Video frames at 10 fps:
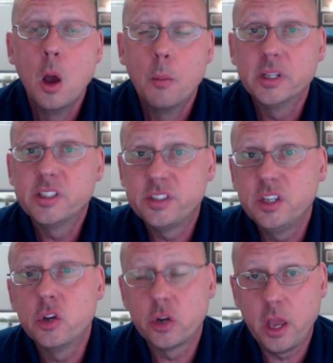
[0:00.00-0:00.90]
But
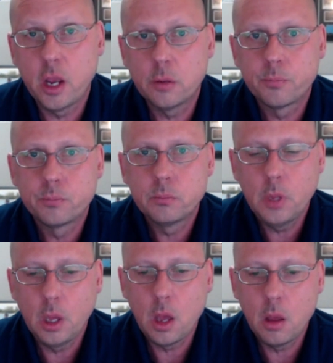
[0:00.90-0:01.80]
senior care,
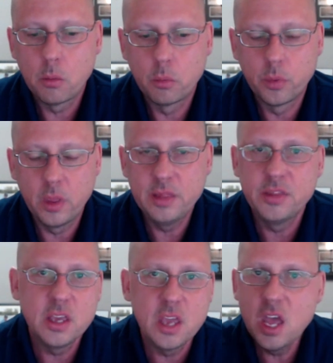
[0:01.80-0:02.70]
in the